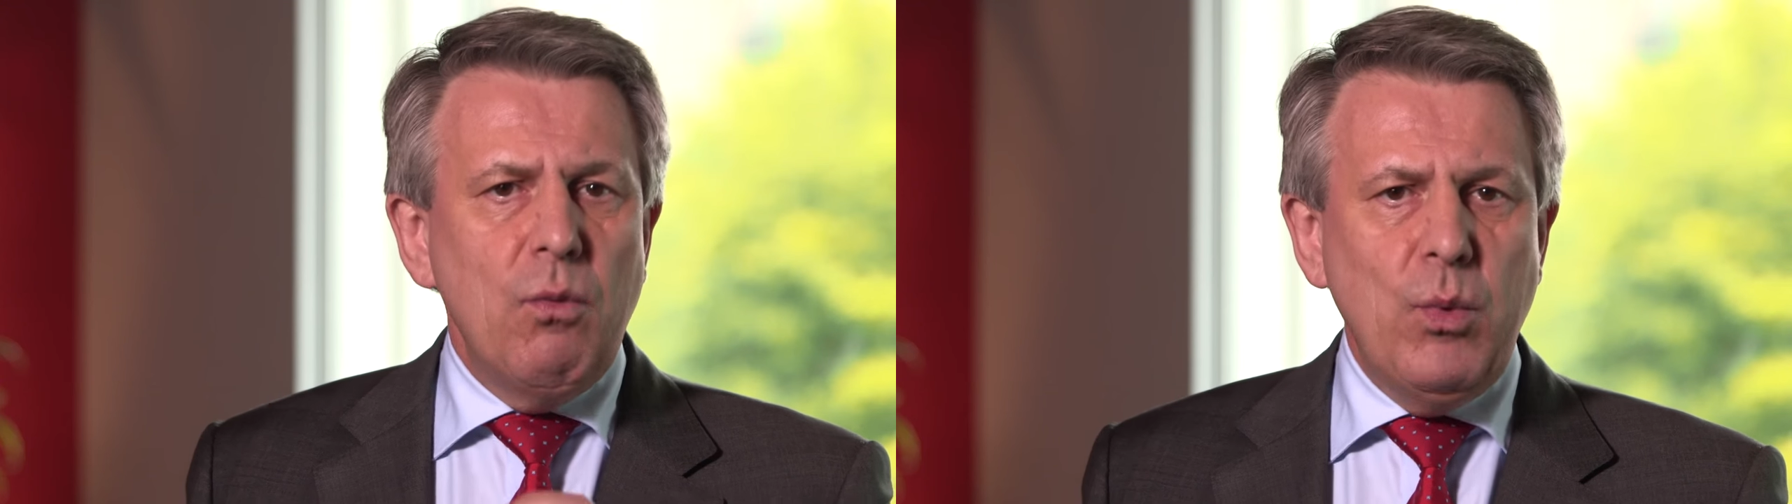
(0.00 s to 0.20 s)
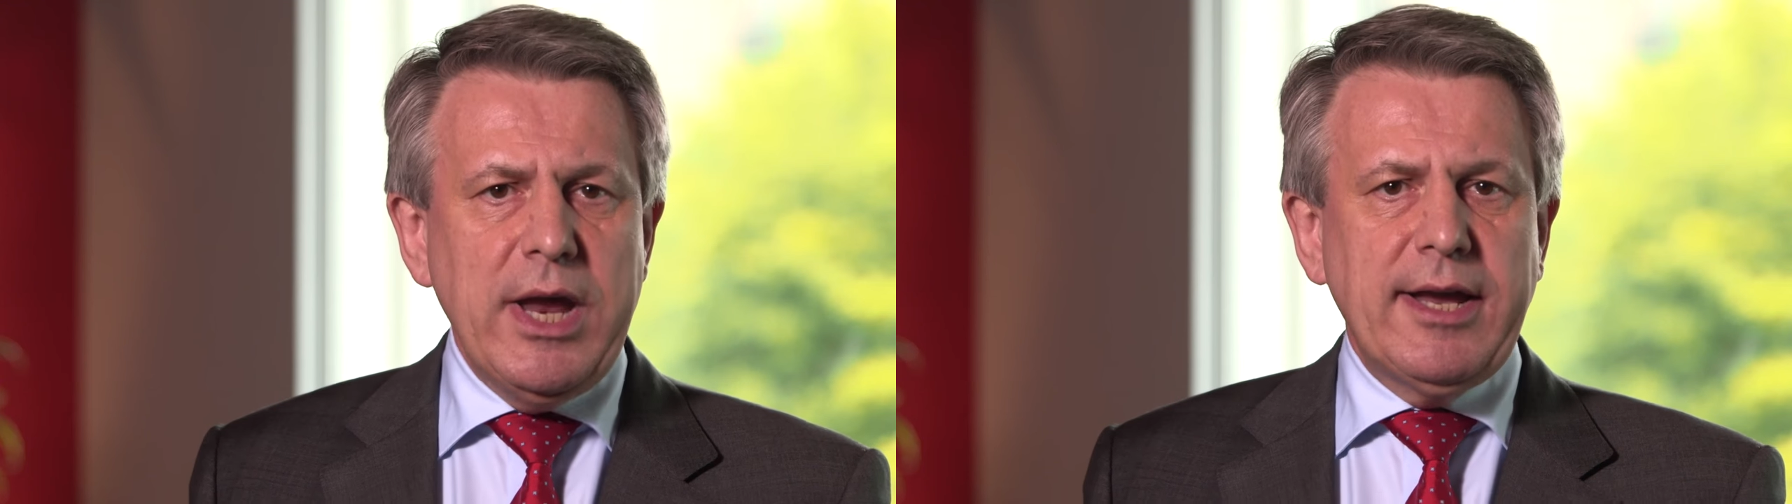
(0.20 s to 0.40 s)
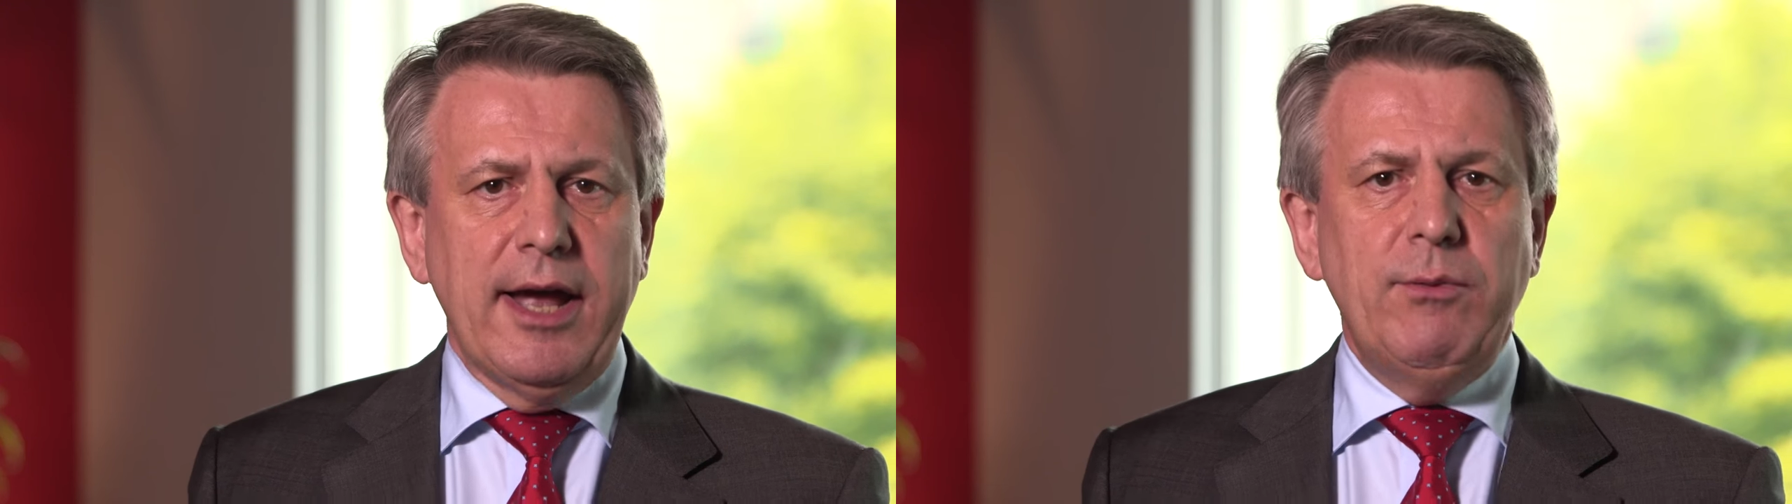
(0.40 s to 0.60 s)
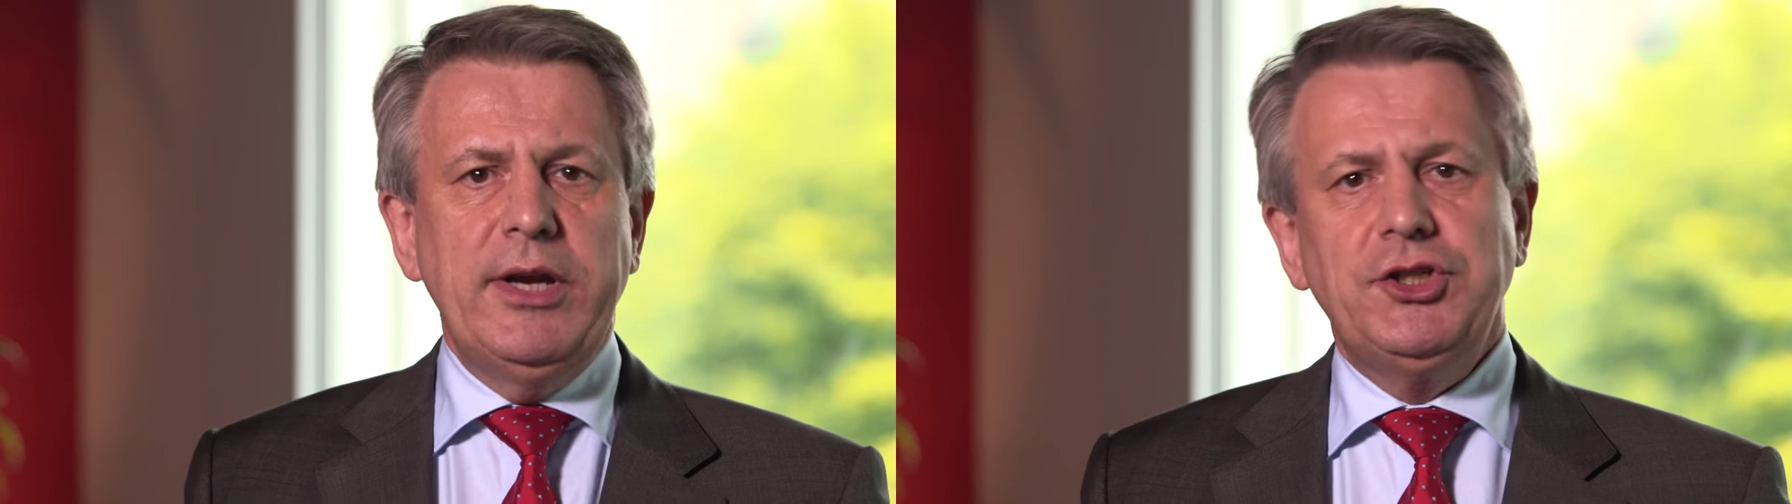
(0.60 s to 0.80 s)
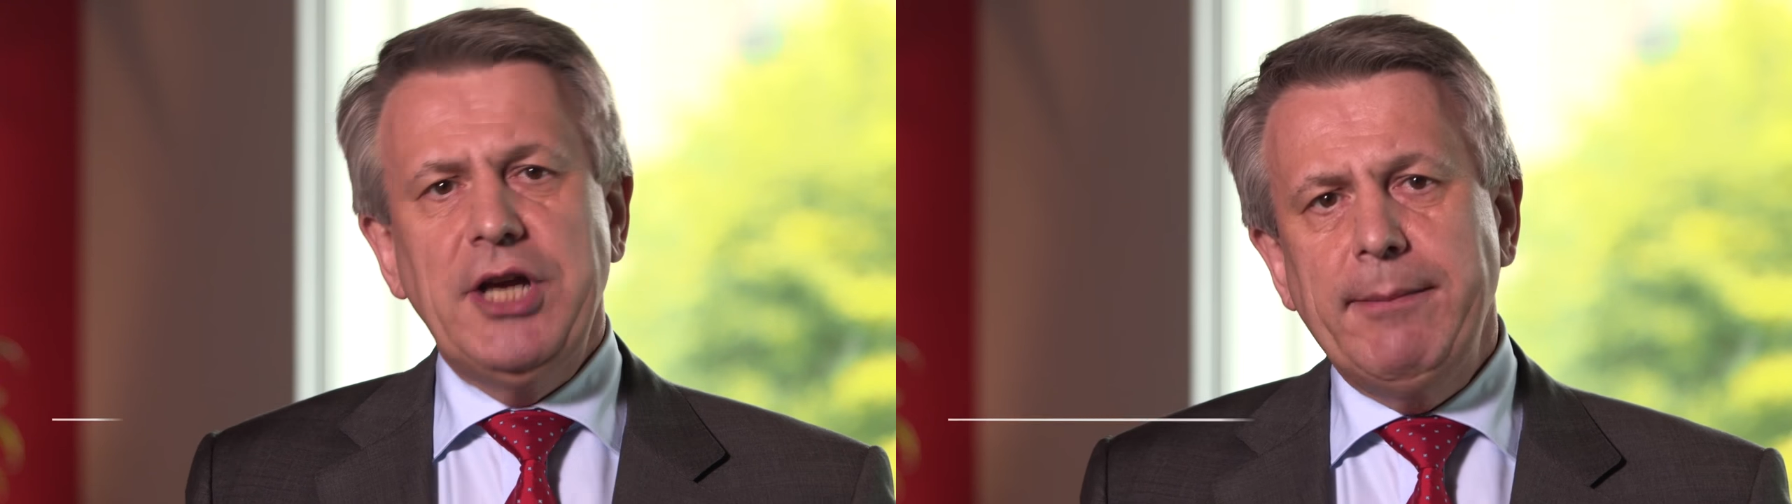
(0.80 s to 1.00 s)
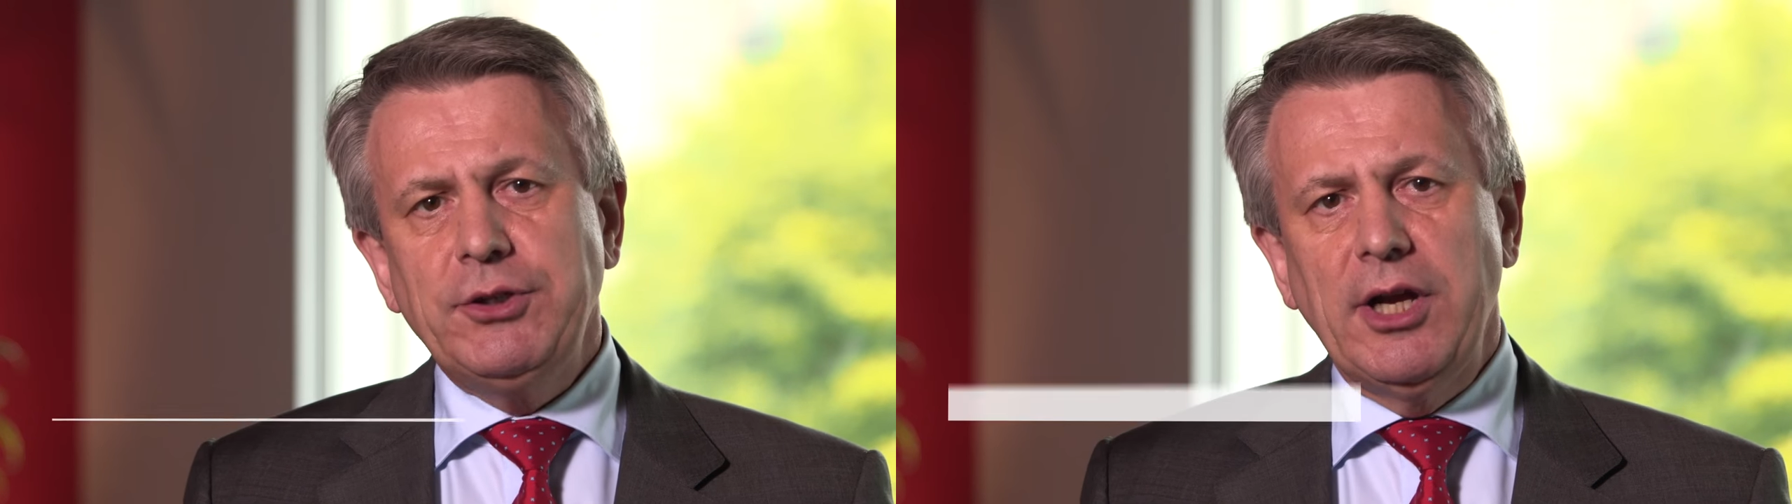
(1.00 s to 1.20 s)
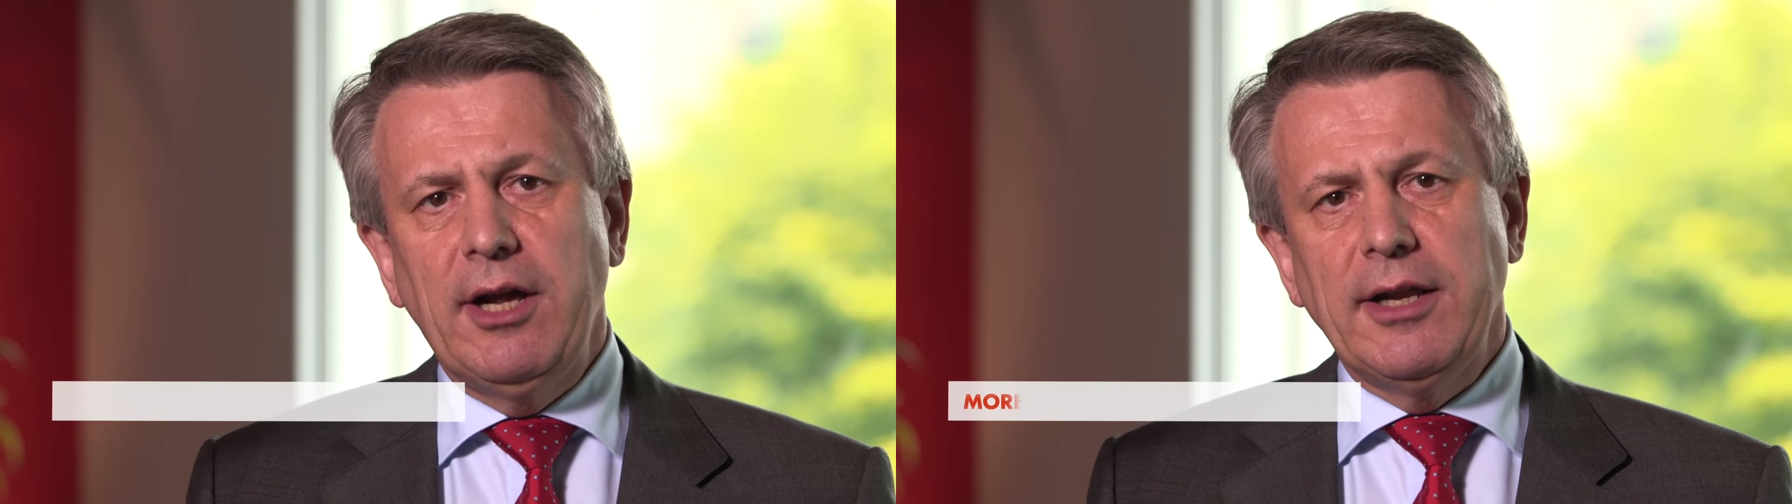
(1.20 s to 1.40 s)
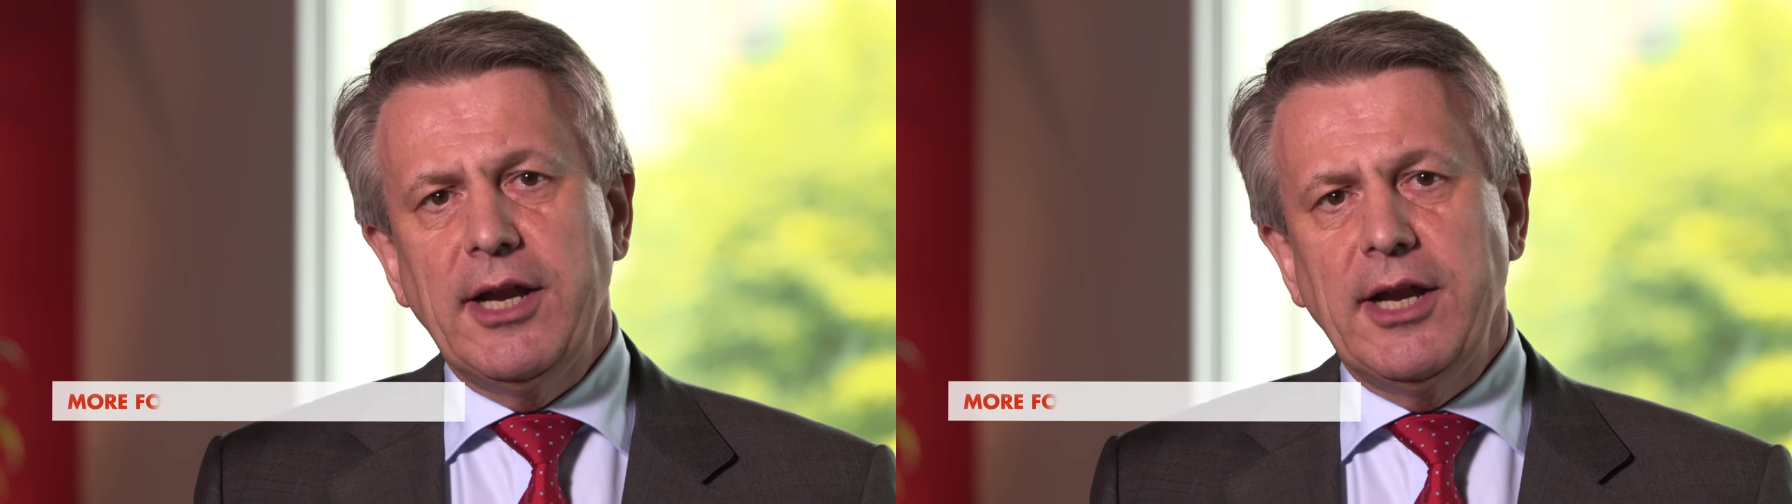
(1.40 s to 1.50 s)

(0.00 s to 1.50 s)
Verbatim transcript: we can reshape Shell